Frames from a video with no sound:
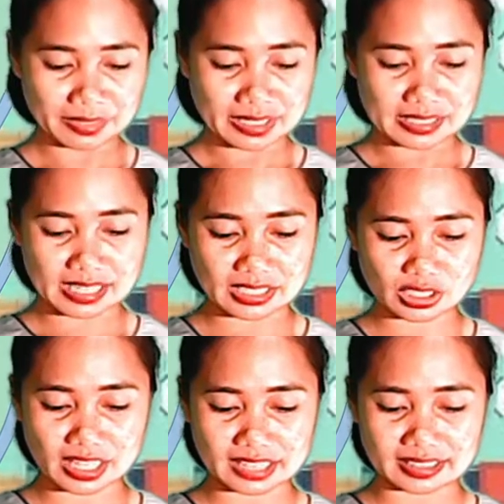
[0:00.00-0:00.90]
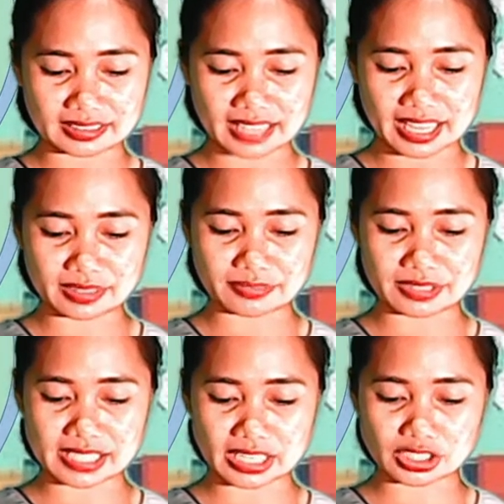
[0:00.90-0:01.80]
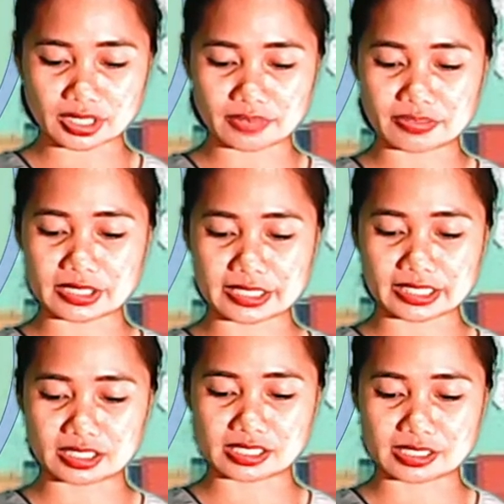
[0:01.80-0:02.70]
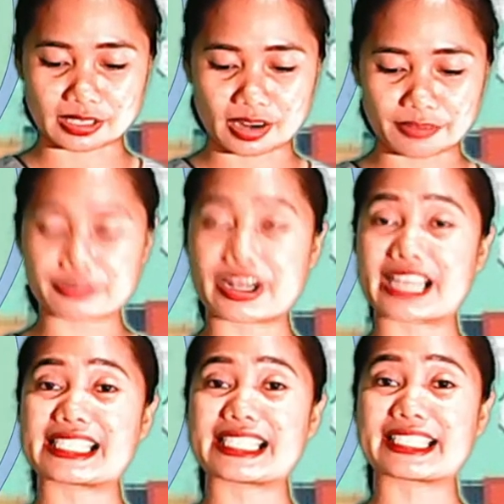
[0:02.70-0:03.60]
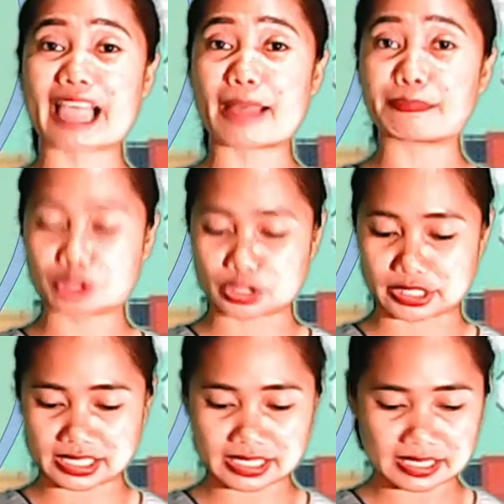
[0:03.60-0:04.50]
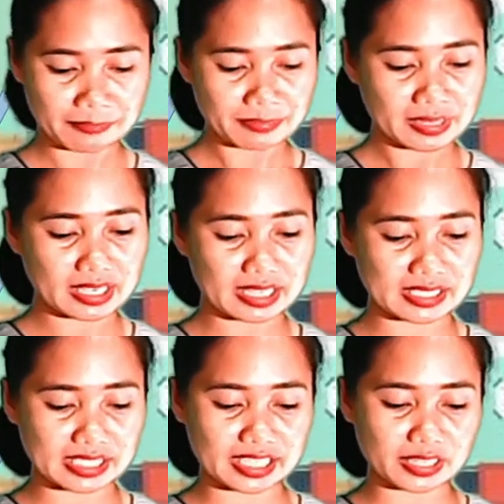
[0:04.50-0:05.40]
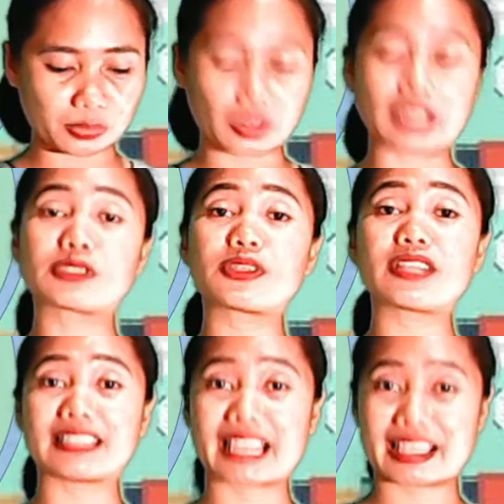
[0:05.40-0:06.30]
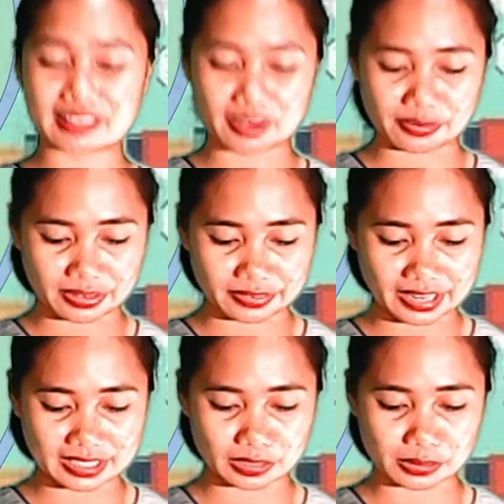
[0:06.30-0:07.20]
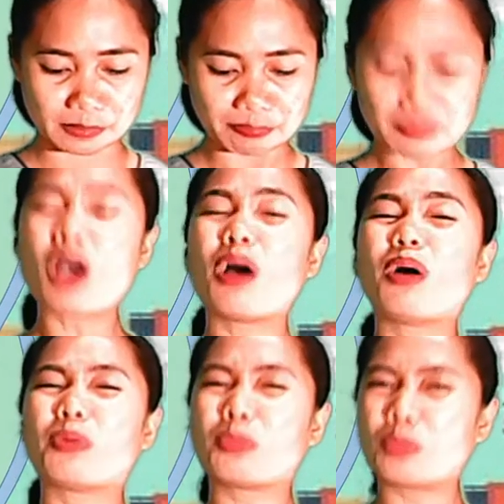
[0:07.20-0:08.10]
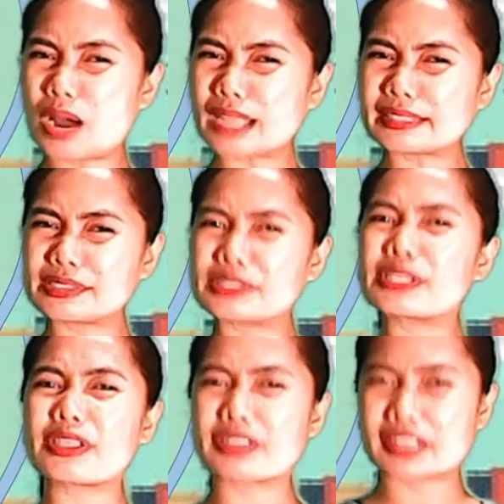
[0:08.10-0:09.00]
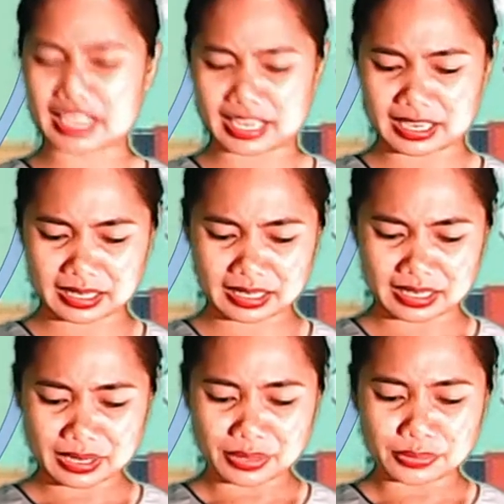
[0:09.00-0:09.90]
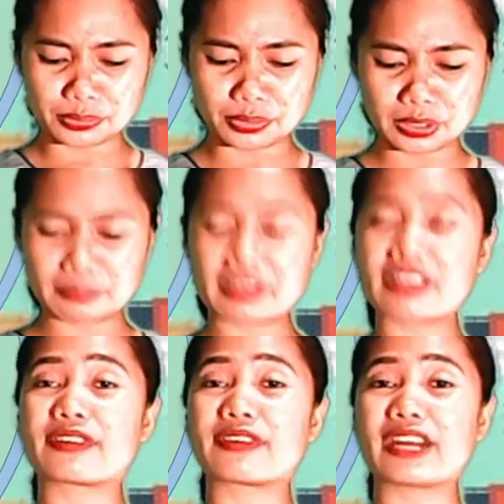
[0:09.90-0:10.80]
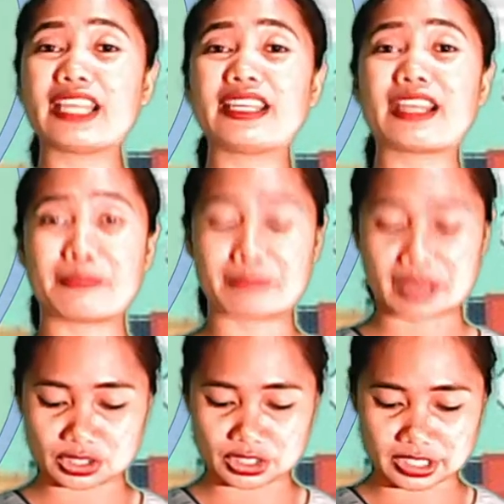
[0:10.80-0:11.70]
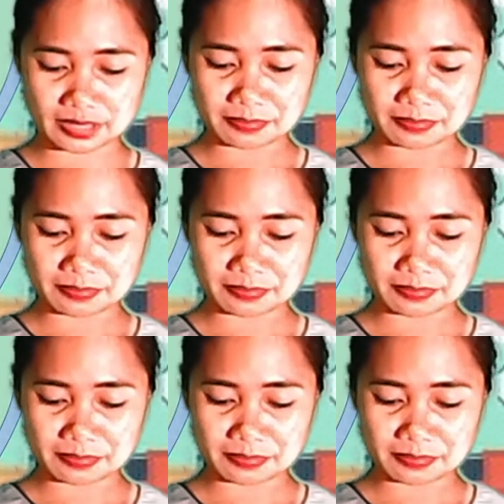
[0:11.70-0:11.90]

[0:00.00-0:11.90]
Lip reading: such that the length of the section of the circle's circumference it captures is equal to the length of the radius. What do you think would be the radian measure